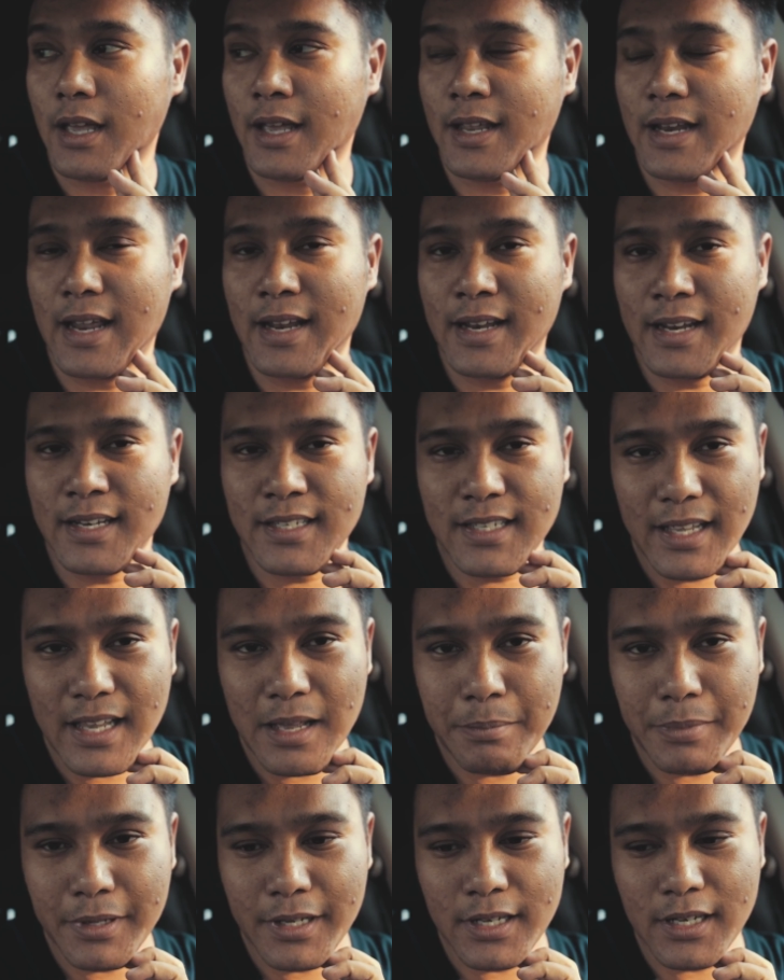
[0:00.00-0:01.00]
and, and I say
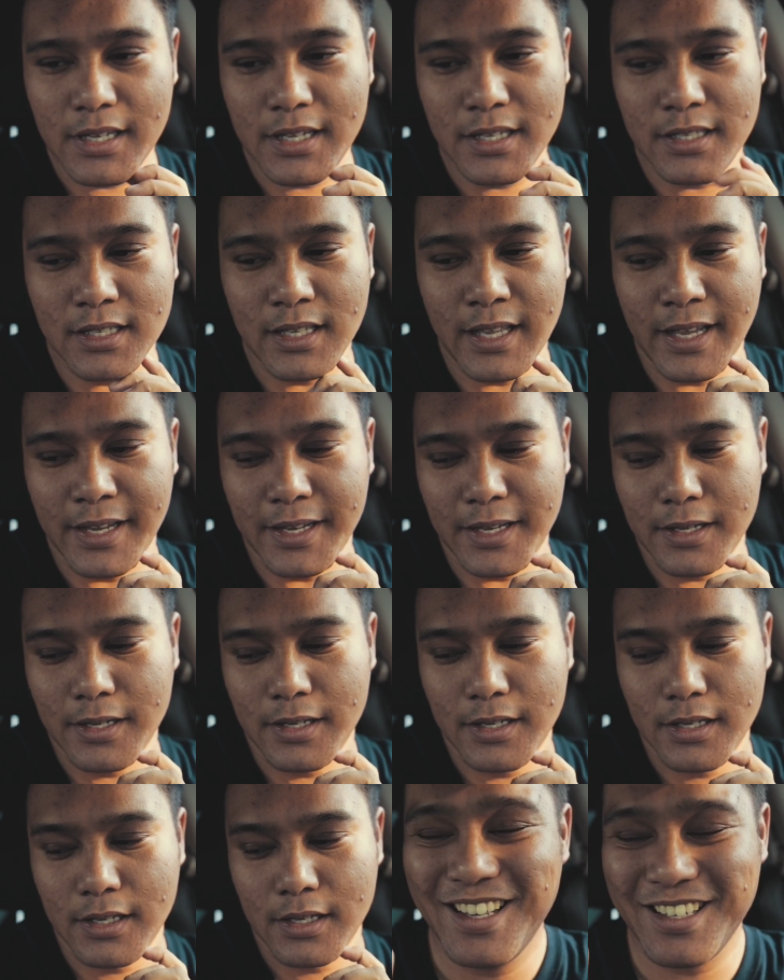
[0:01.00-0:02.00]
that because like,
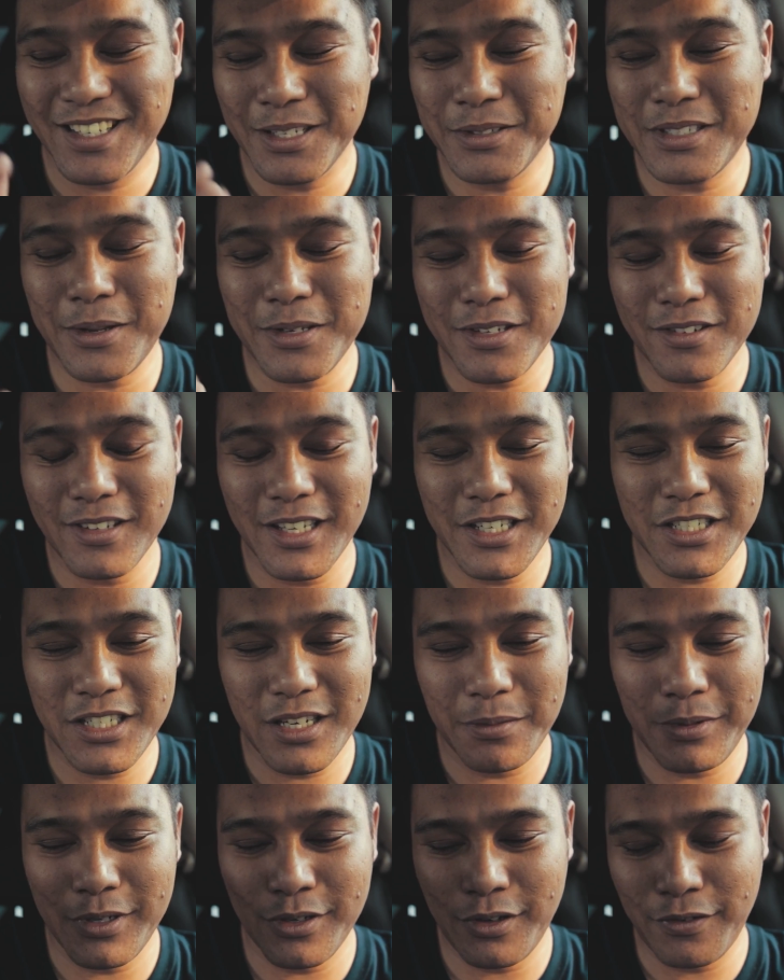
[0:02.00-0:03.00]
sometimes in a
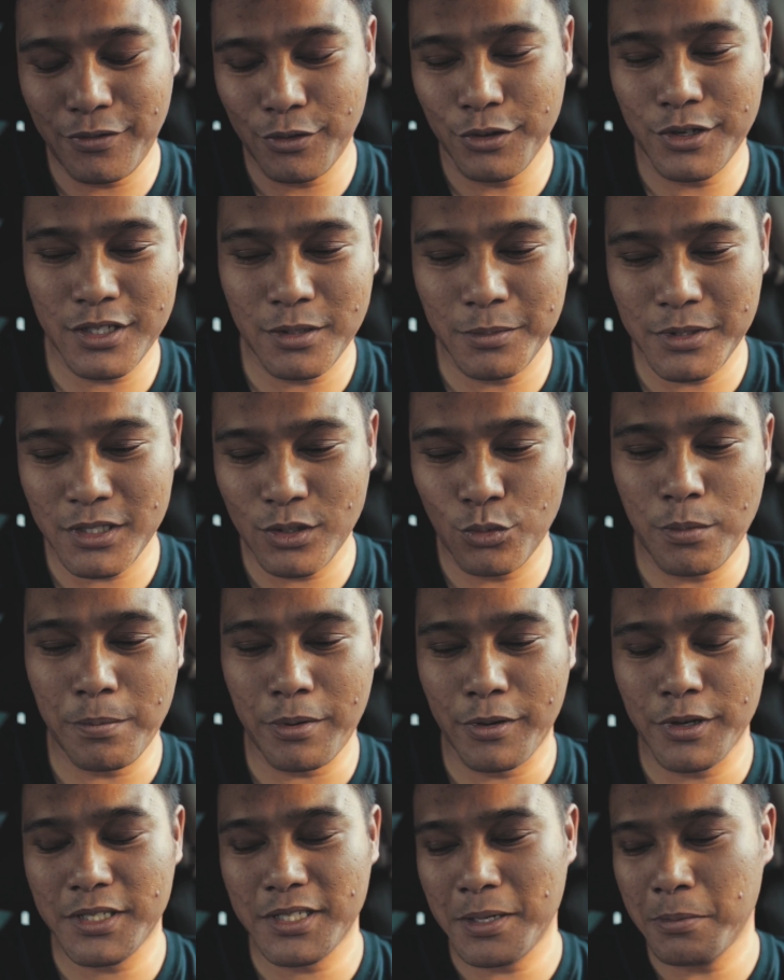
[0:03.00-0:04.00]
relationship, you know, you focus so much on one
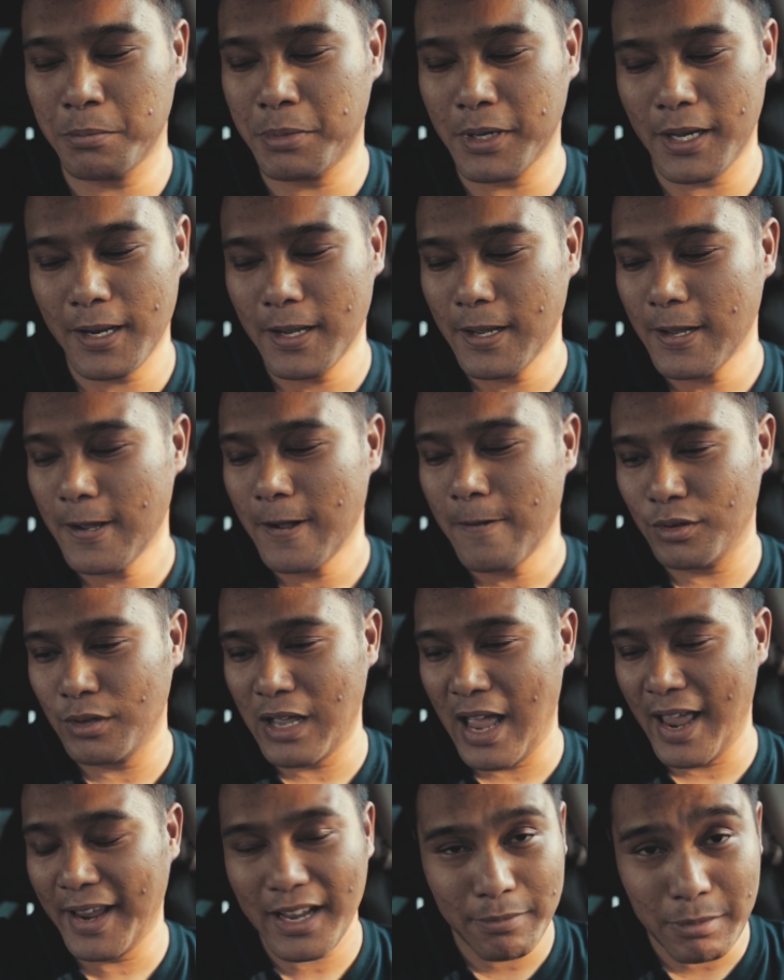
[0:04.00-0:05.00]
person, but
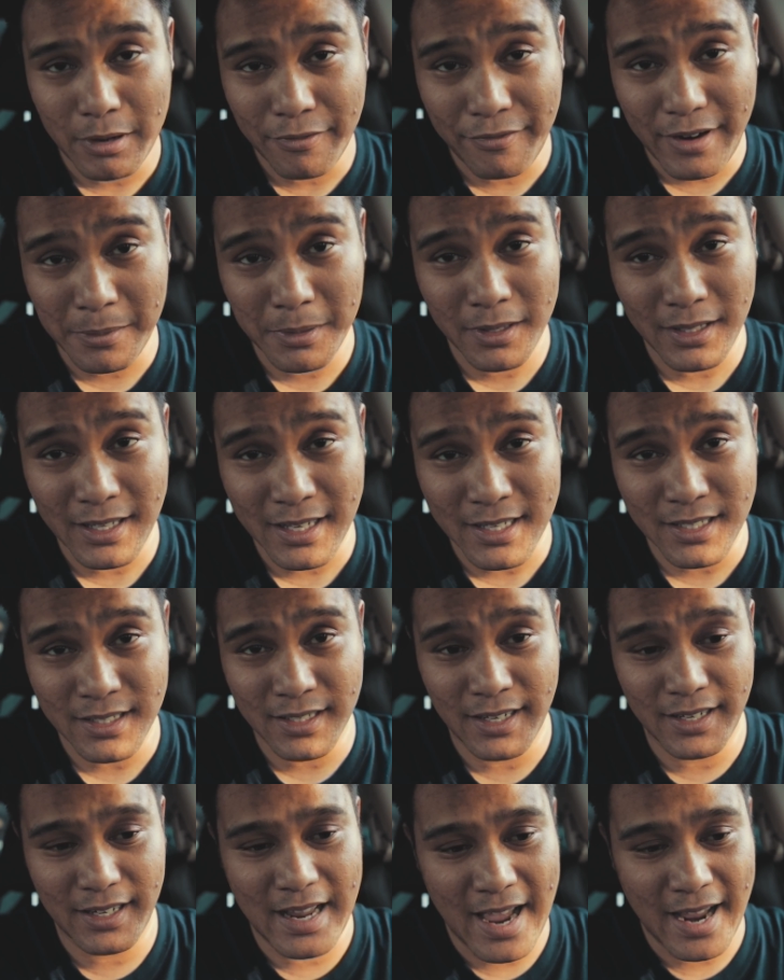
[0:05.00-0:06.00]
hanging out with my family last night.